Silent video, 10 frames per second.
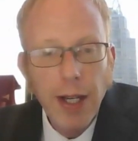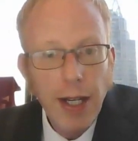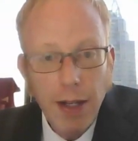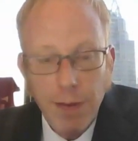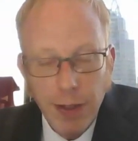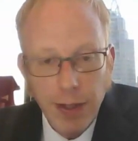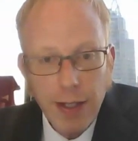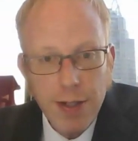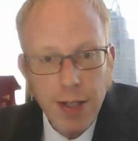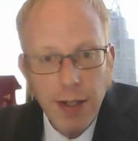Uh, if you'd
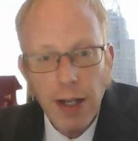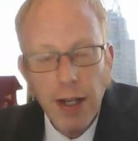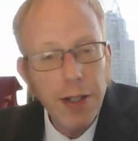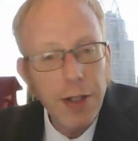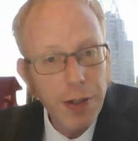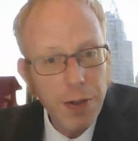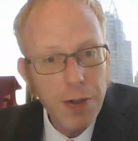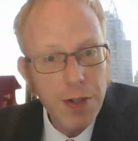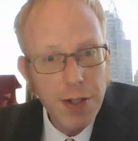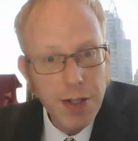like to see that, I'd
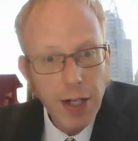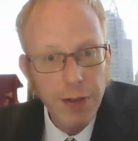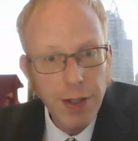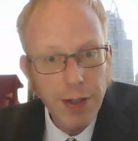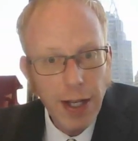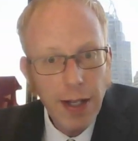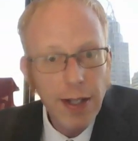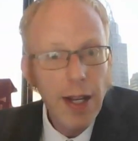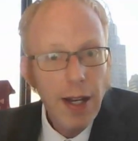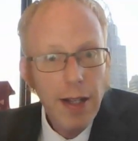encourage you to take a look at that,
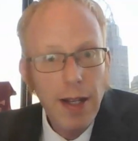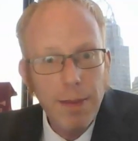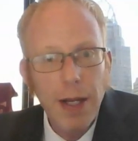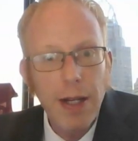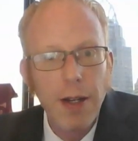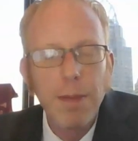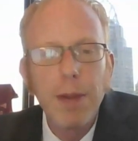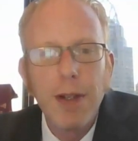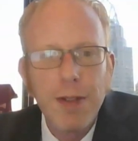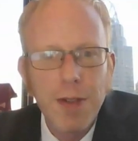and that might help
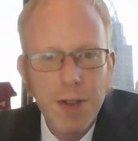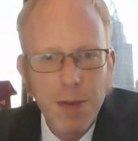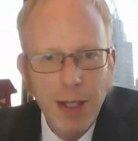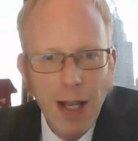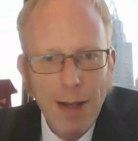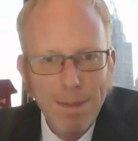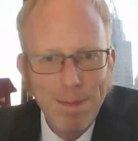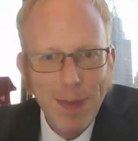to cement that.